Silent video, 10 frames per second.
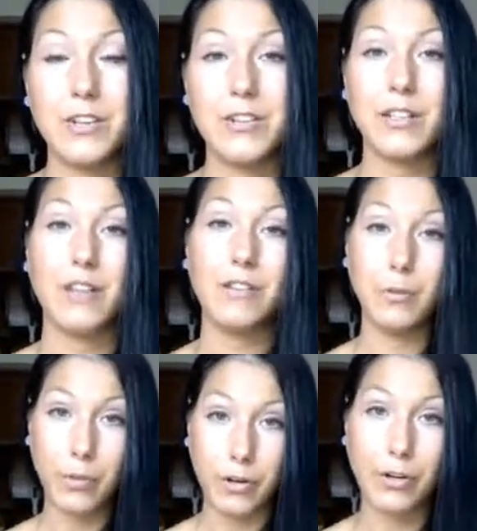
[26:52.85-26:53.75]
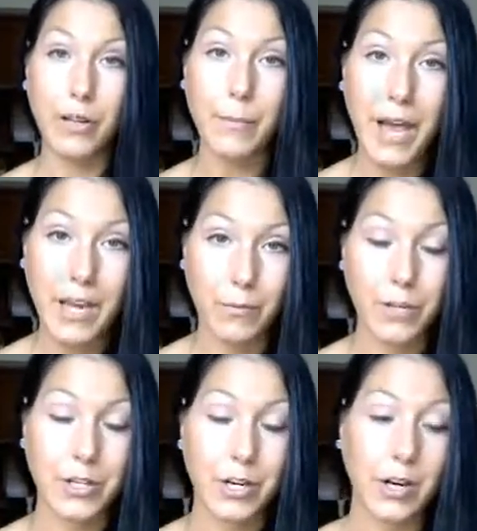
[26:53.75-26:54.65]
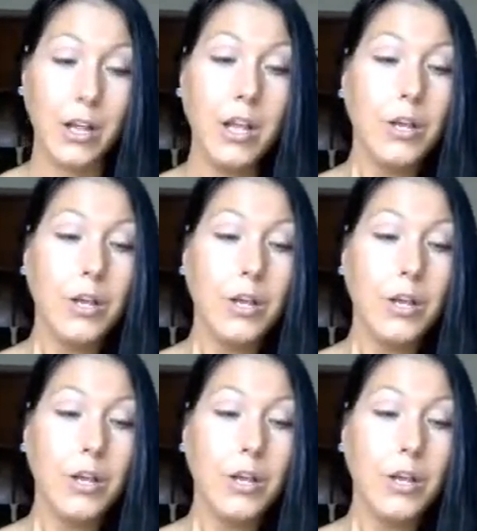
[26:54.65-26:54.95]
in yourself, the more you get back in return.